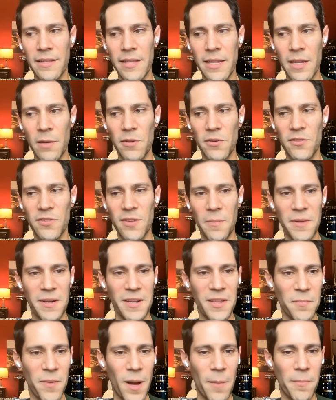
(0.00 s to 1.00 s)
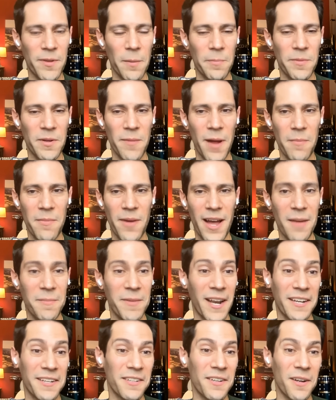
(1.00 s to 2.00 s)
he was somebody that popped up in my mind,
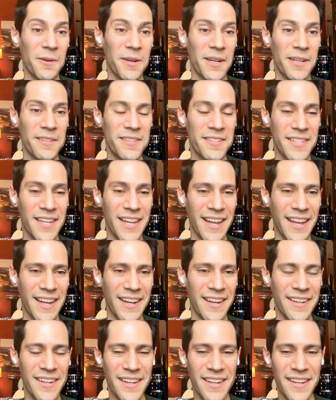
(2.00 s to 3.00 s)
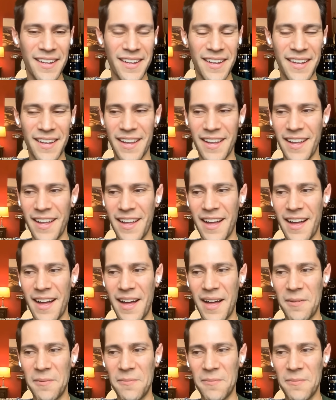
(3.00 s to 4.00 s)
but I didn't know he could sing.
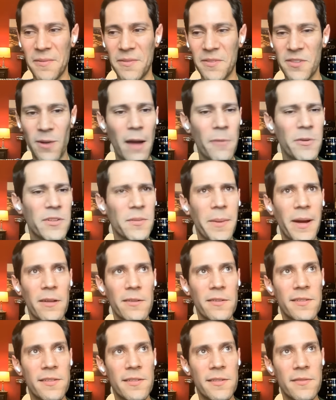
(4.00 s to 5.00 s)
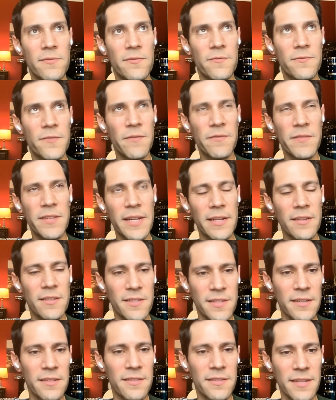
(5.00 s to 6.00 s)
So I was about 15,
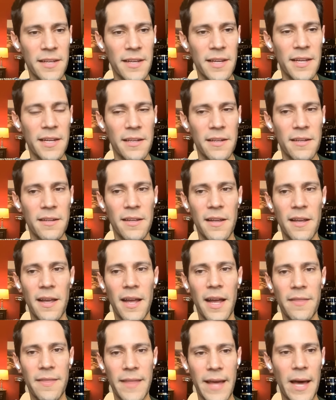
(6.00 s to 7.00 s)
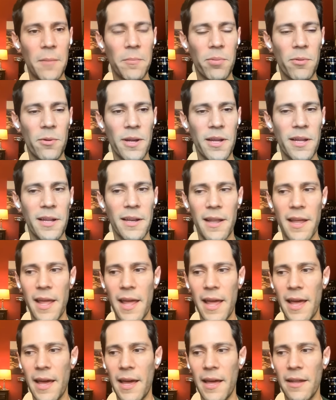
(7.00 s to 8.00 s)
16 at that point,
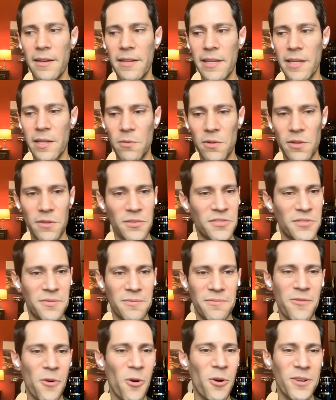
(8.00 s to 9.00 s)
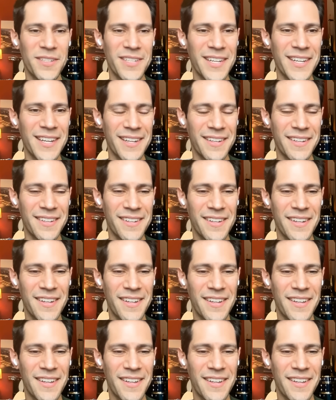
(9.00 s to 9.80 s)
and he was 14.